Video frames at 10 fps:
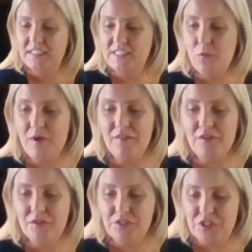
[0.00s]
So whether
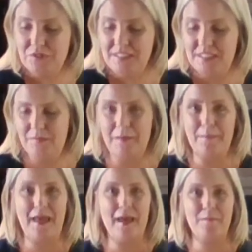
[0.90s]
you choose it to be a
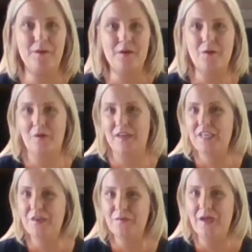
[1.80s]
pepper or a
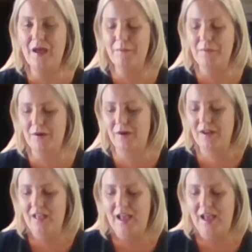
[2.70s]
cucumber,